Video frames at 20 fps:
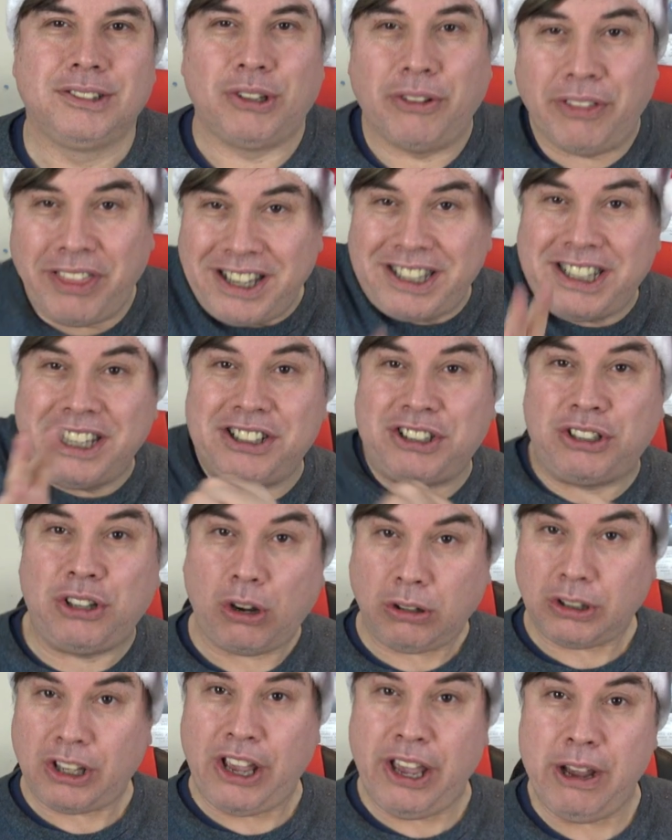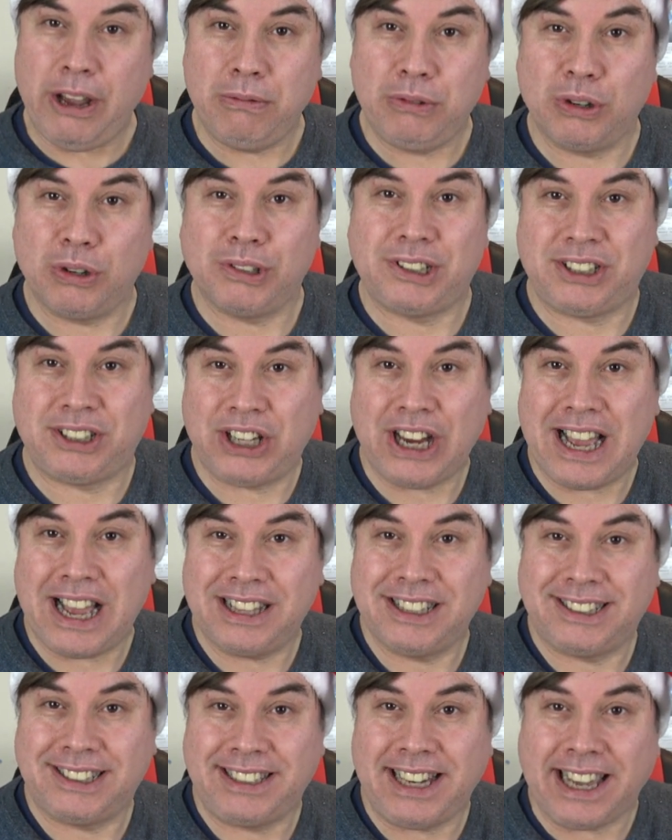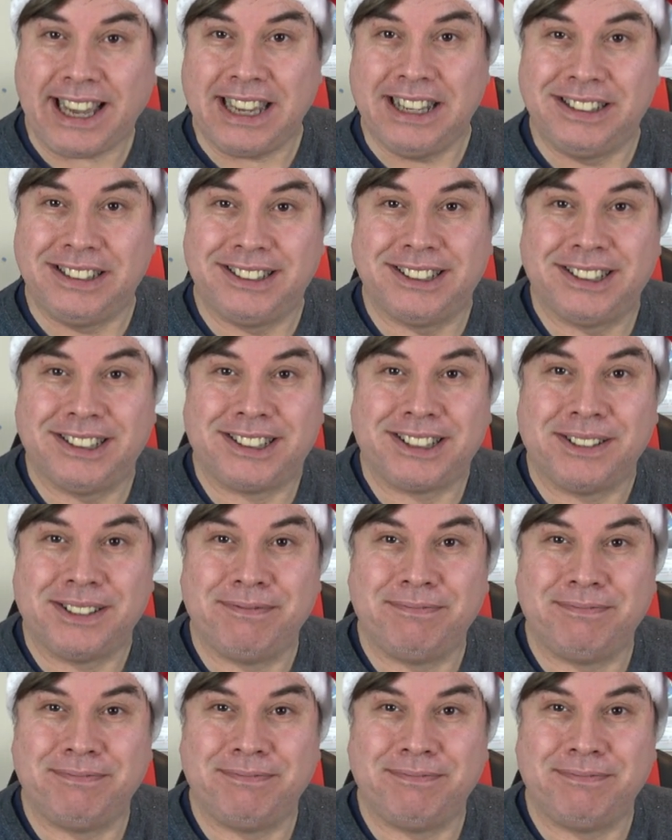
So this is Doctor Who does Charles Dickens.